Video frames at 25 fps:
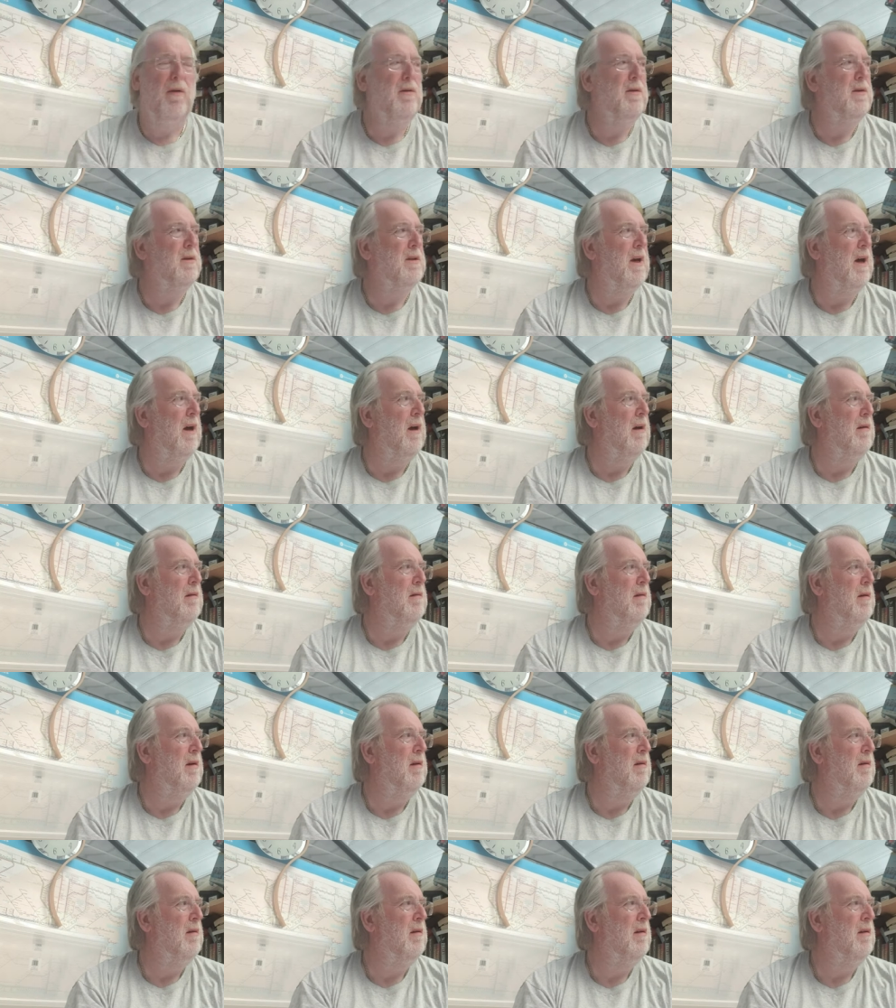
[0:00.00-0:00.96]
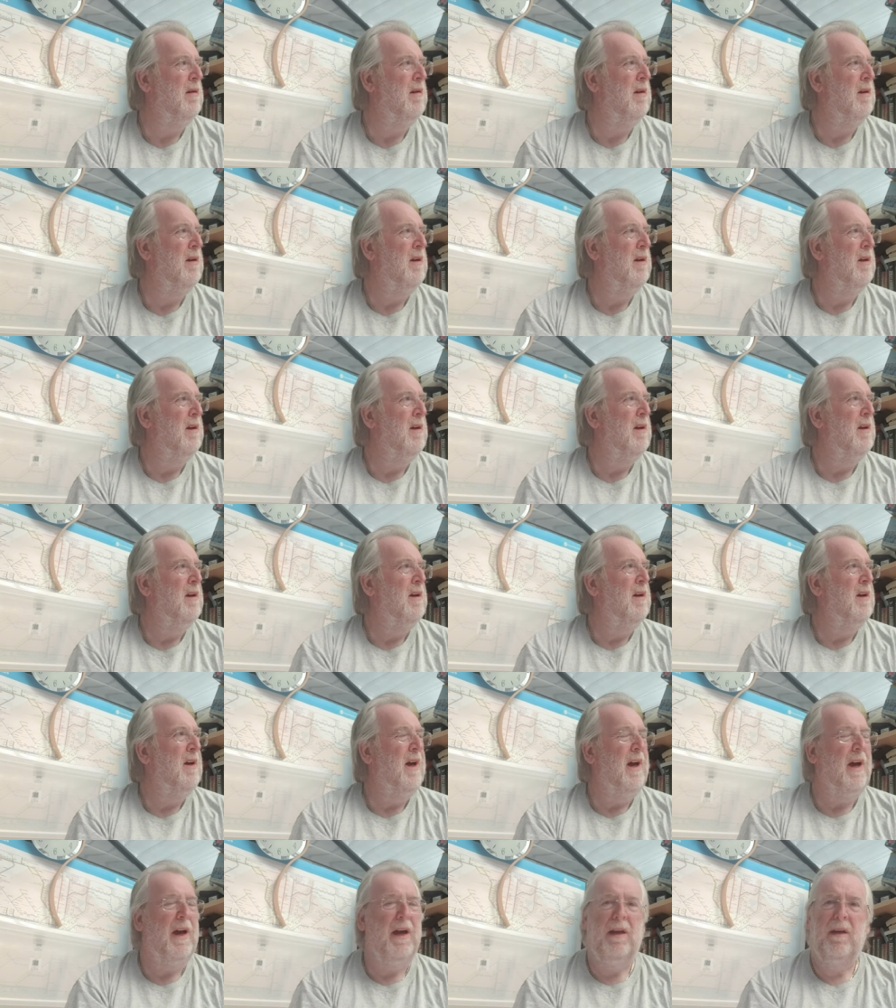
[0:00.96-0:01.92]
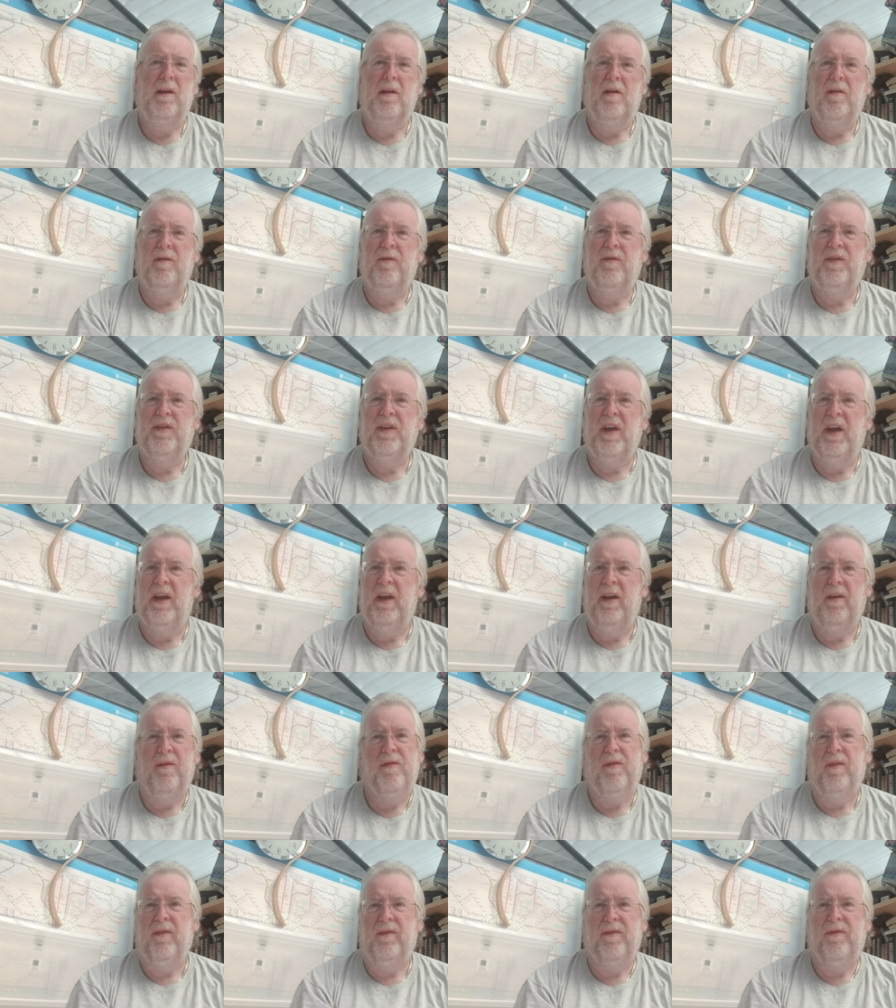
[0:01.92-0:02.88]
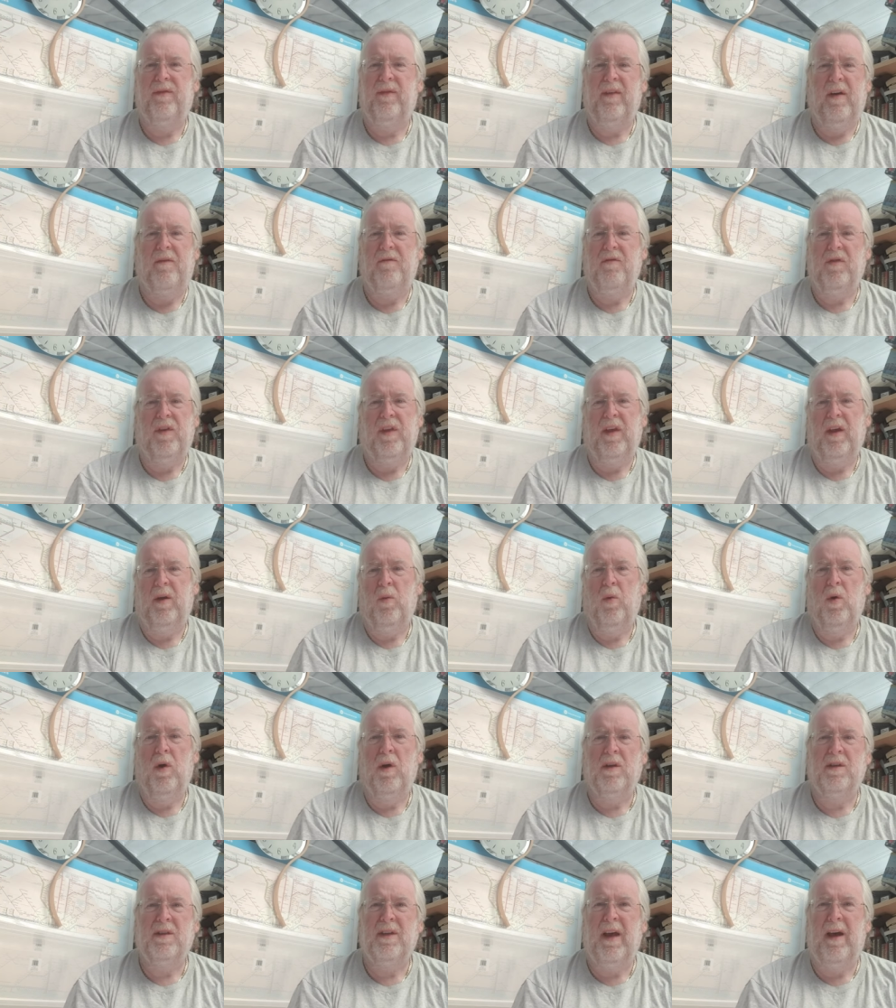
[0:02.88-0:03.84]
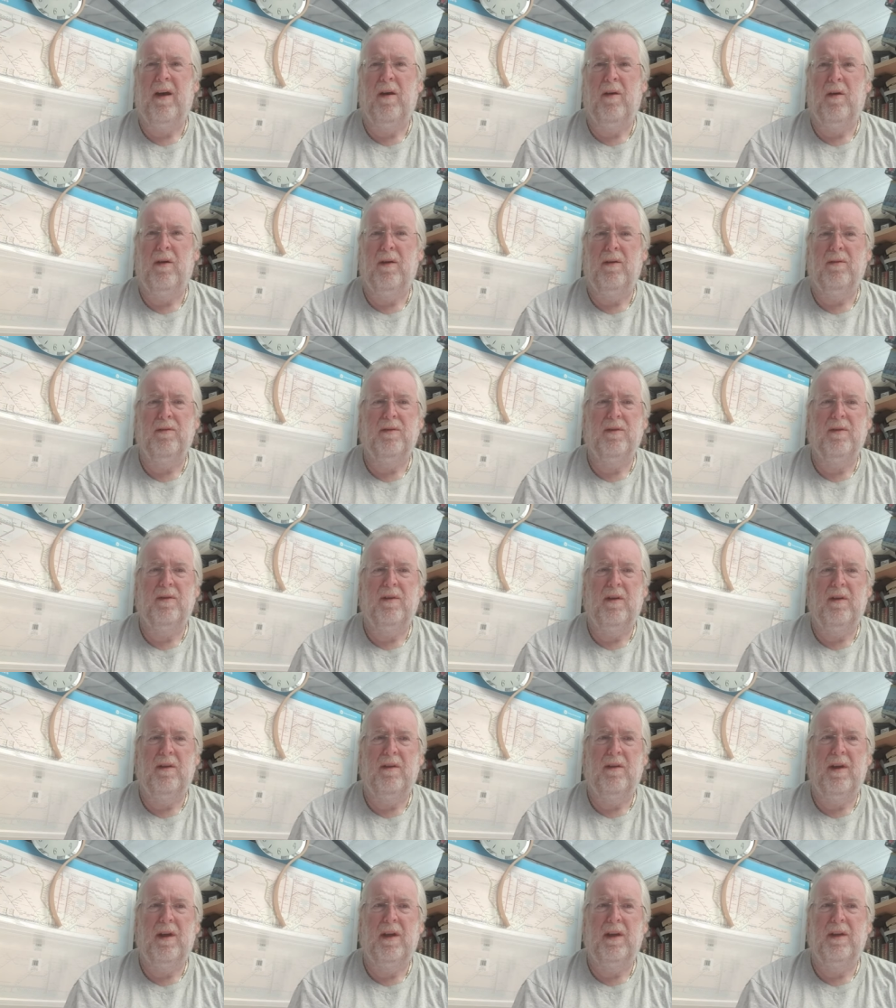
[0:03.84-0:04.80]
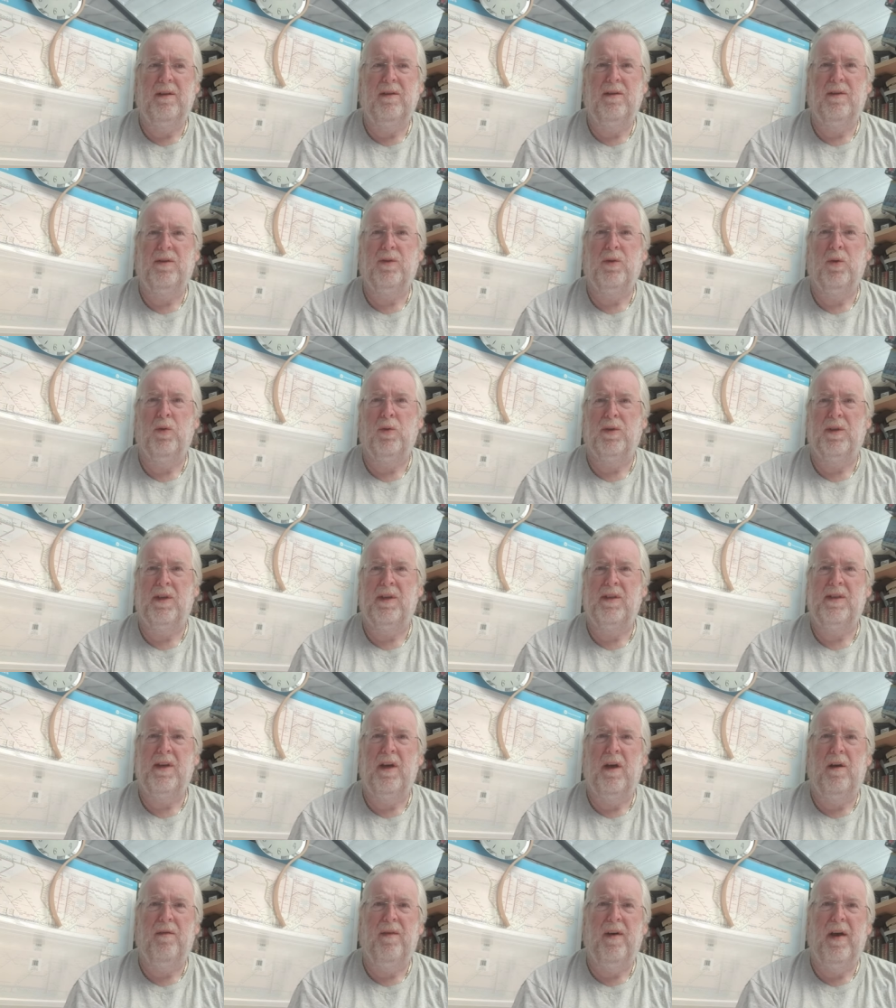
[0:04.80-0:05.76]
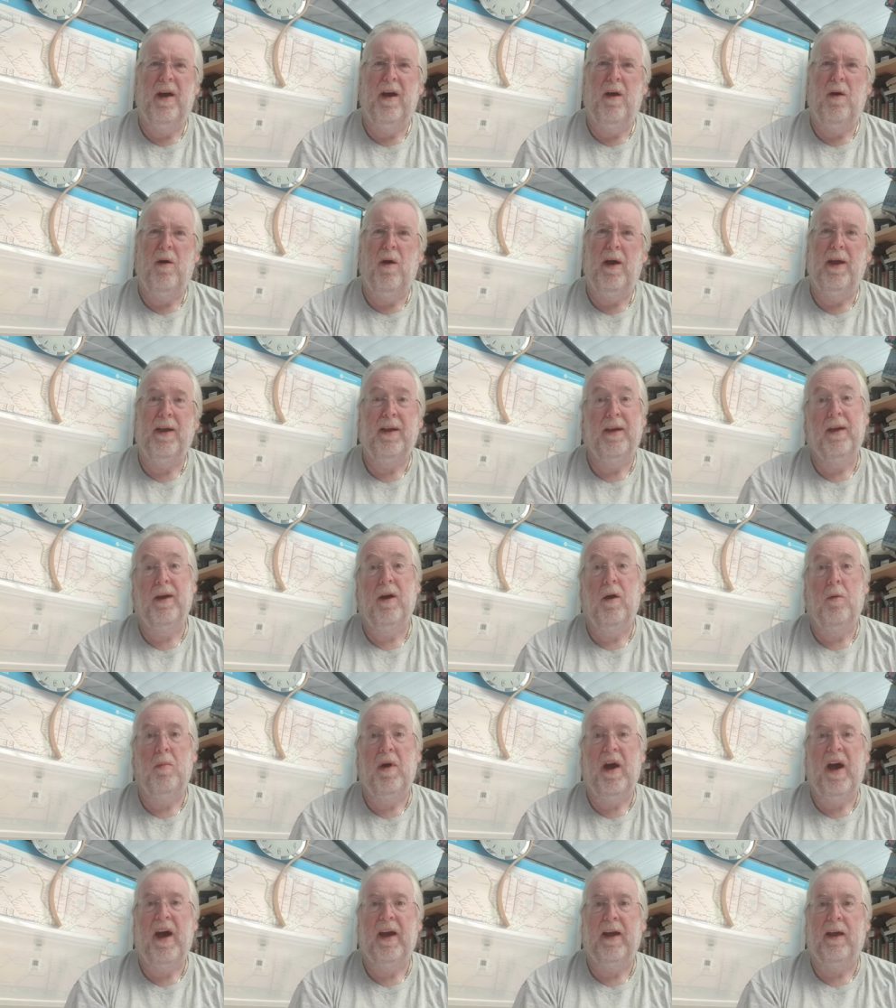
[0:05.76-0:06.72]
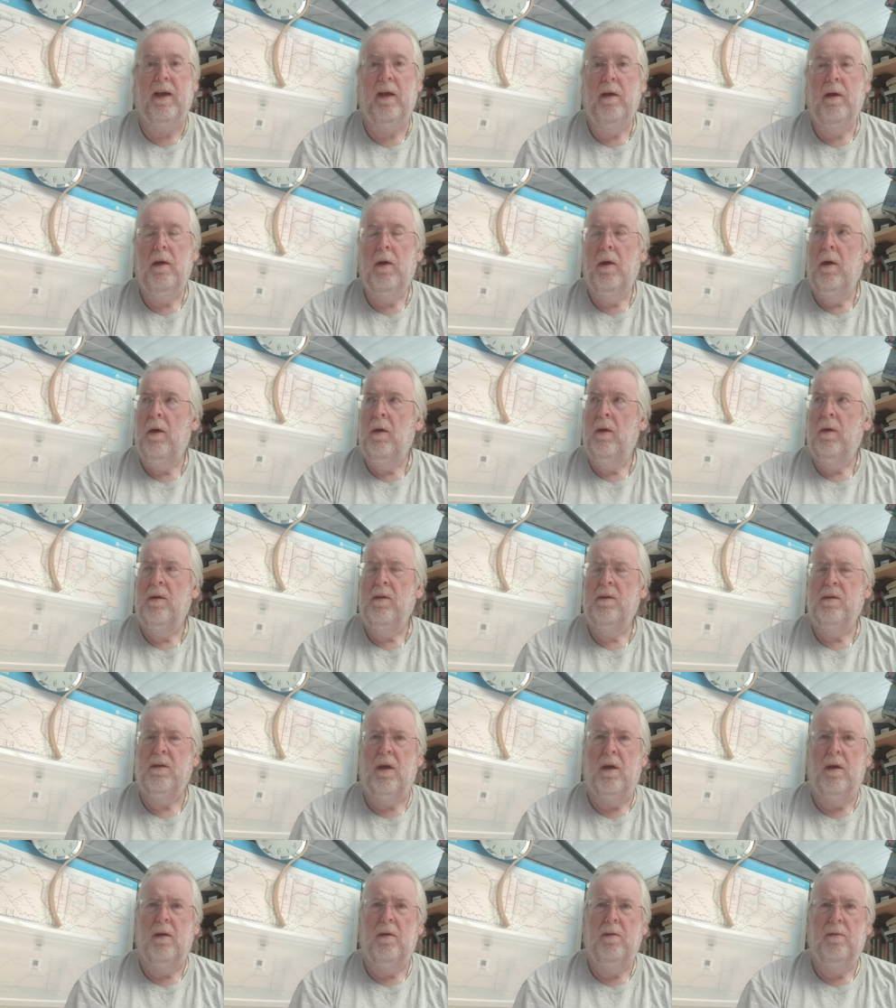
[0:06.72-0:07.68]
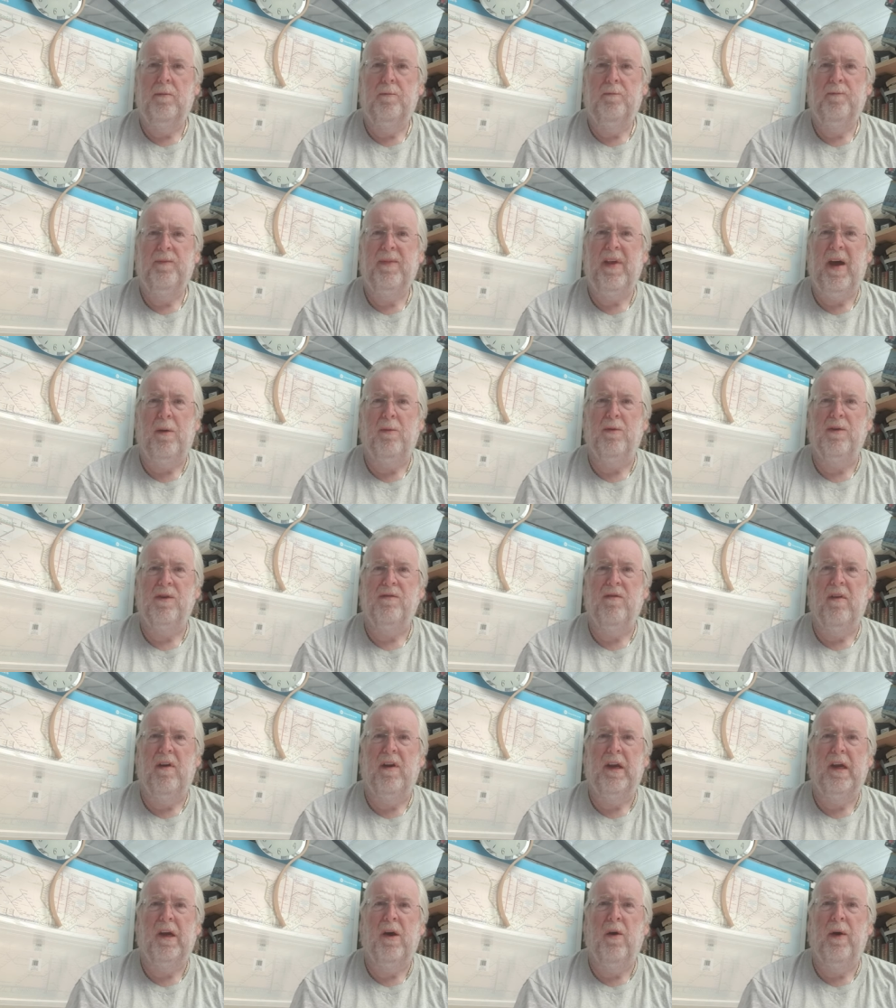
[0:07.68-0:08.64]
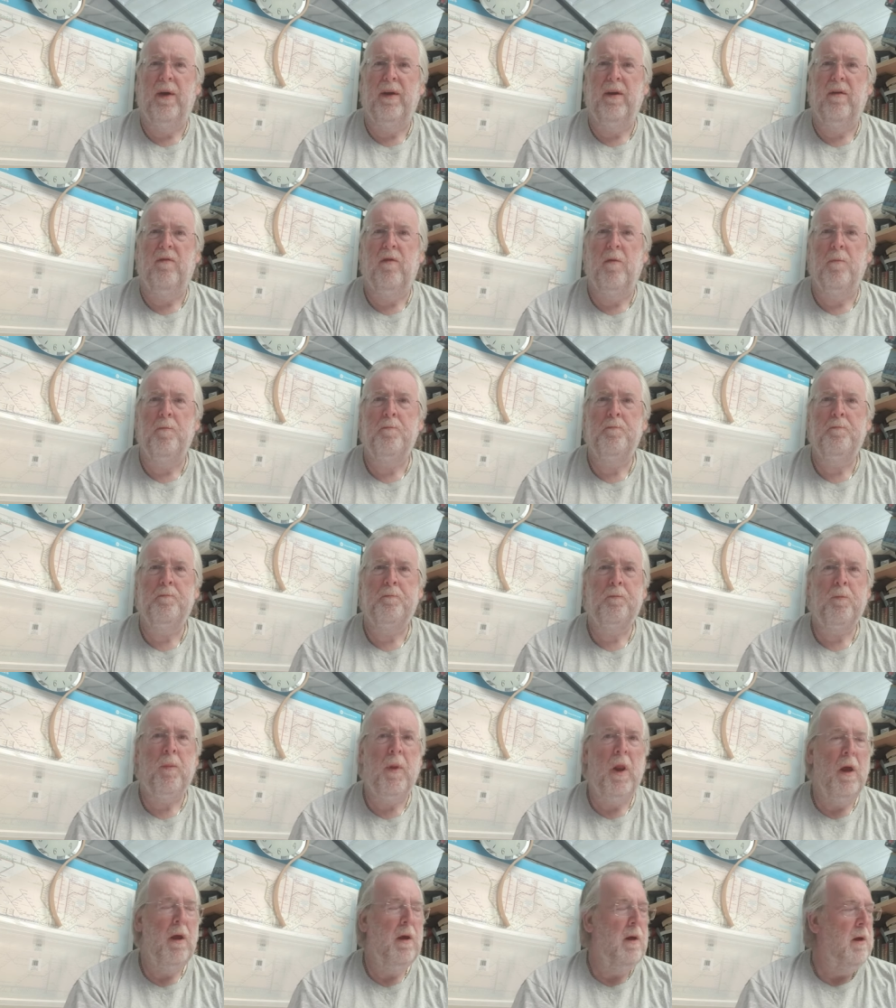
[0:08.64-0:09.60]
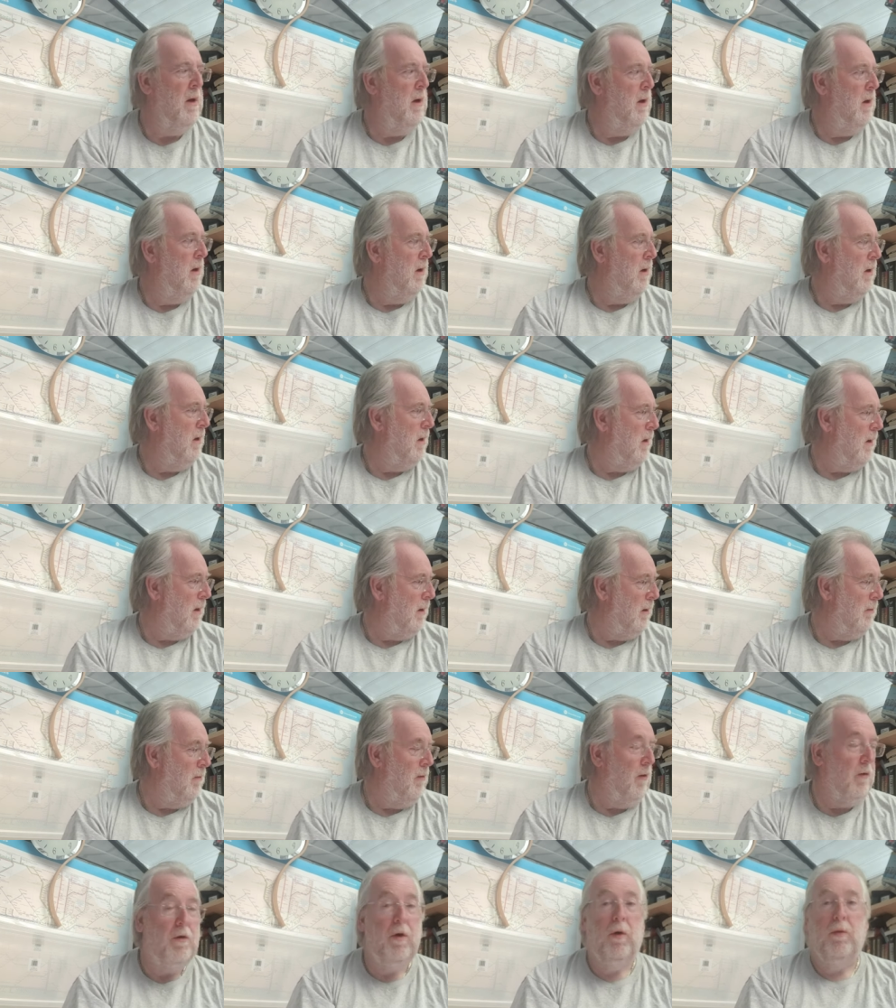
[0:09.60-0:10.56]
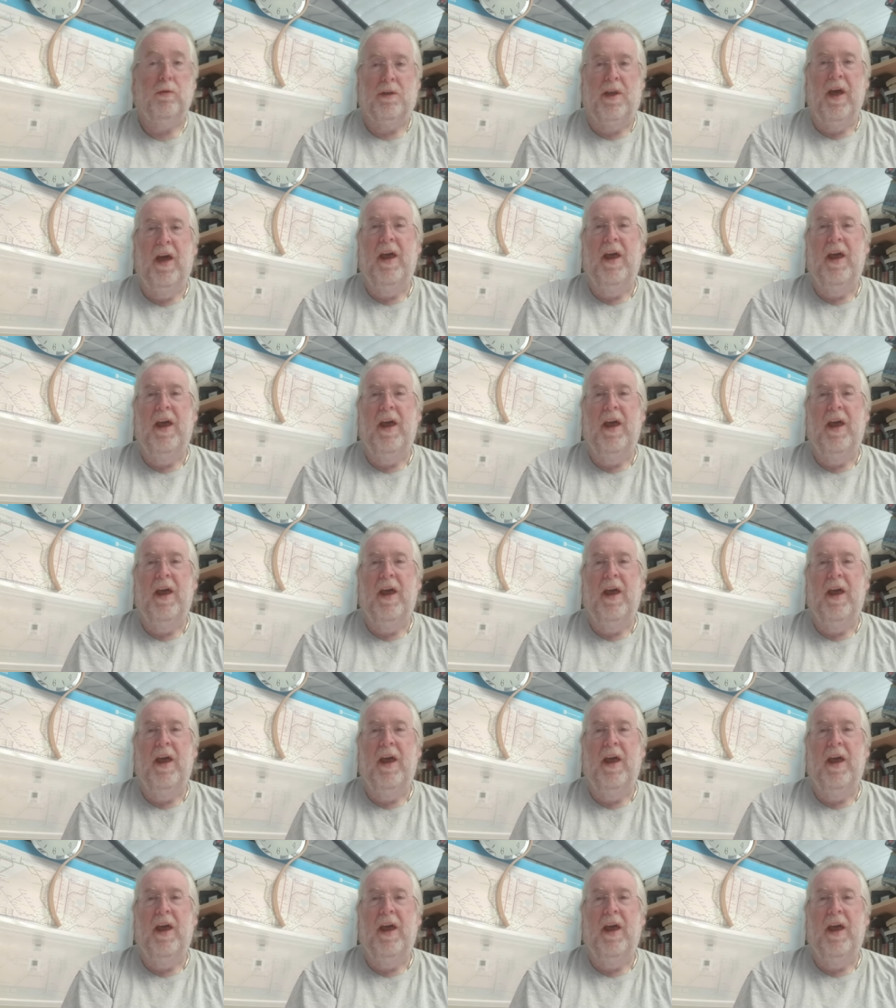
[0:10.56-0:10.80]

so and I've said if, everything works out and sorts itself out, I can go back. So that was really kind of them. of course,